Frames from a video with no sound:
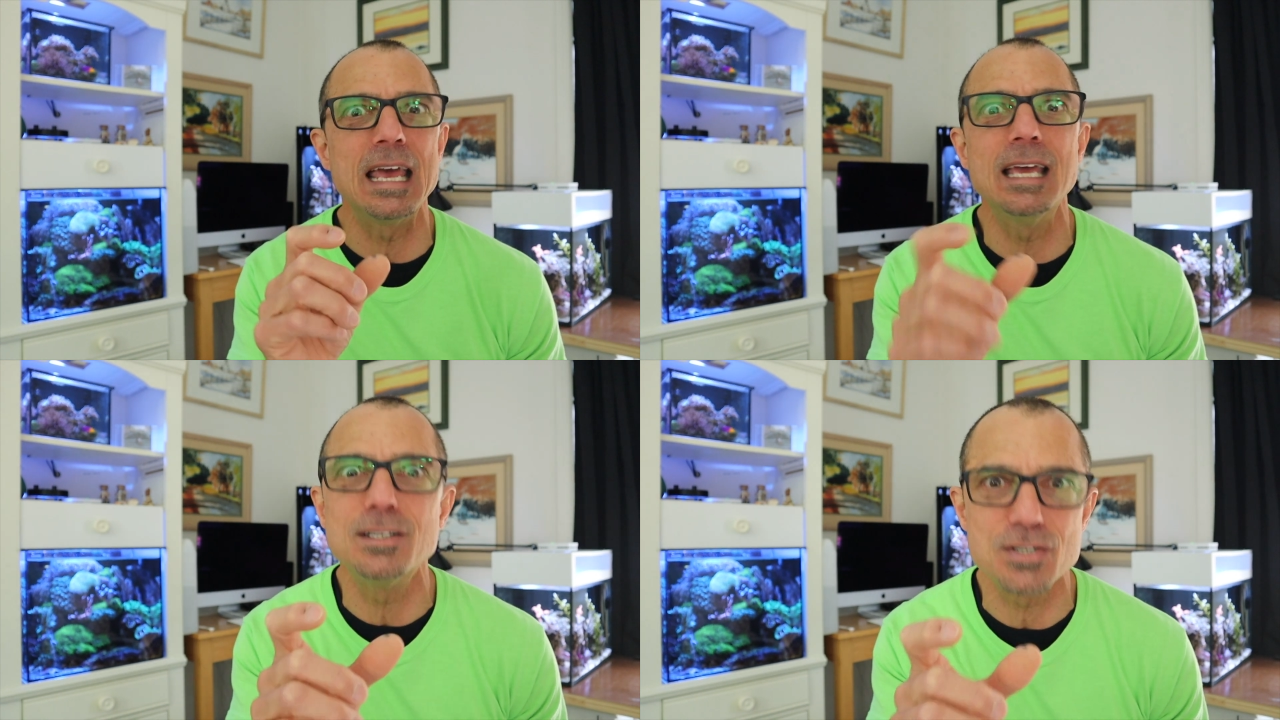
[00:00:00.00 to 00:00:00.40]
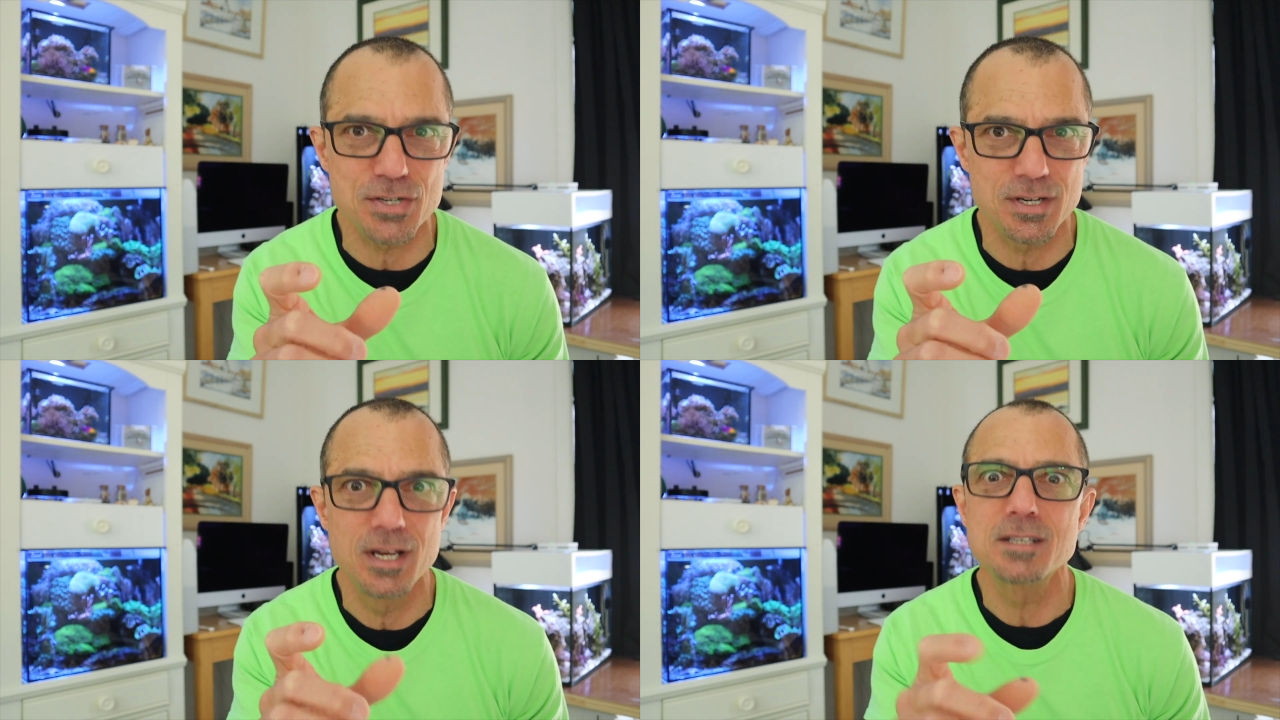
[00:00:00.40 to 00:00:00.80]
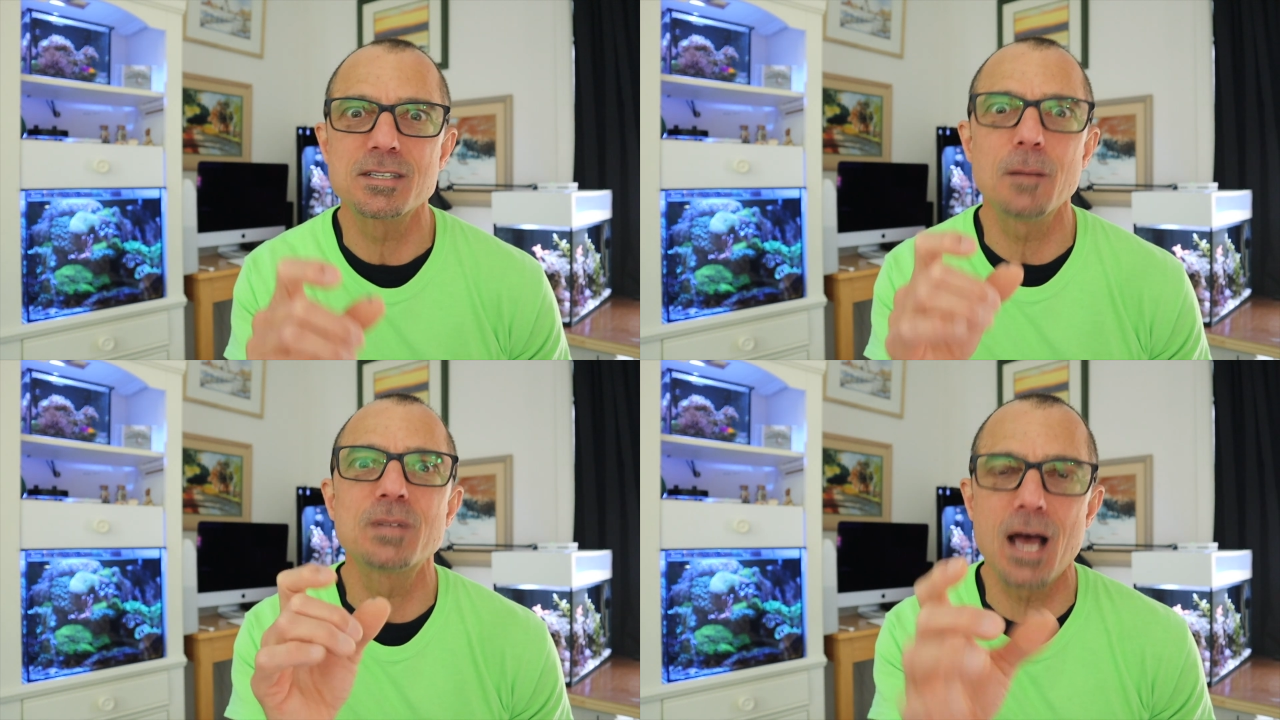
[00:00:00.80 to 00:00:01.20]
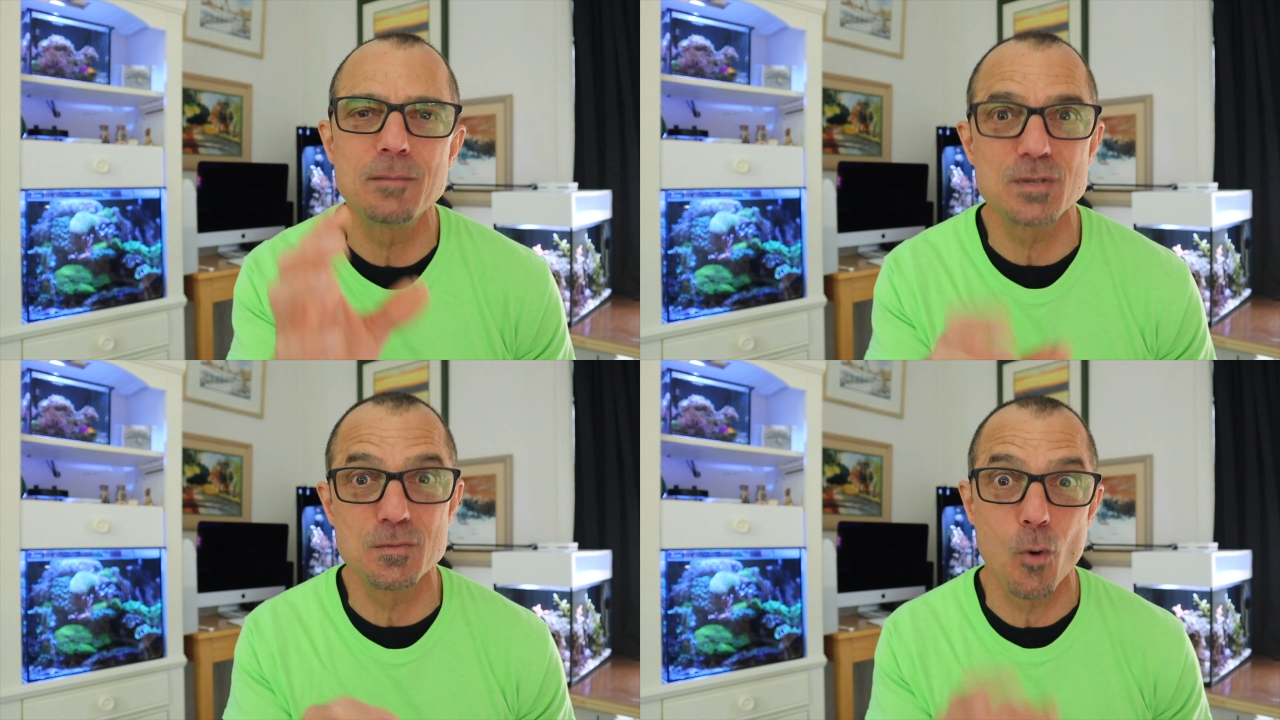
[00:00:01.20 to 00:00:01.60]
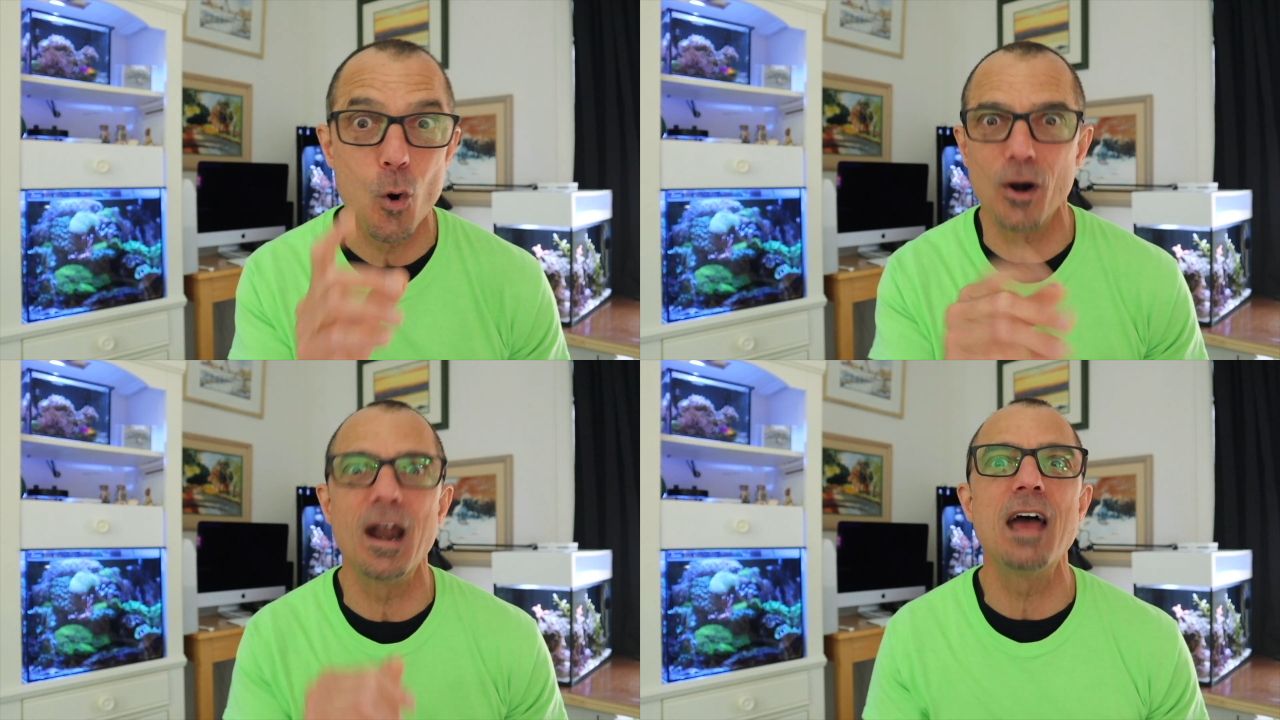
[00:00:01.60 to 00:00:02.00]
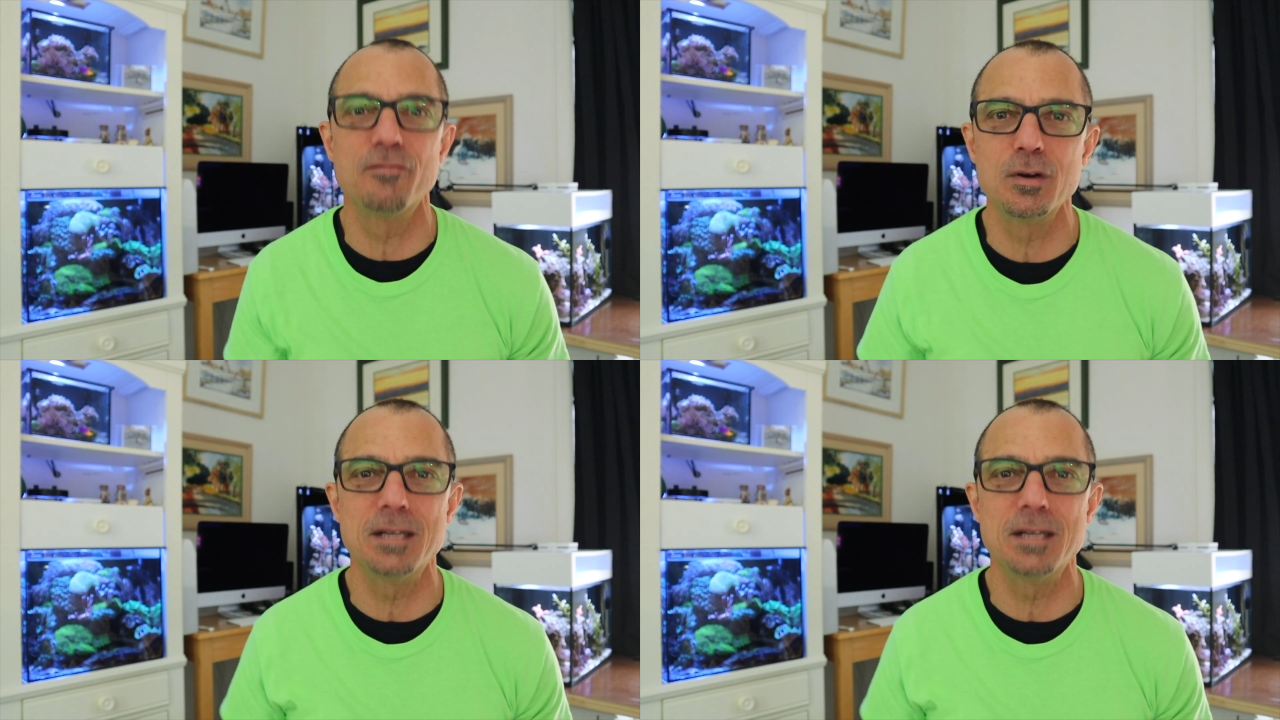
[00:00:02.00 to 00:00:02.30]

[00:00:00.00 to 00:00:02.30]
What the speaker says: inch, sometimes more every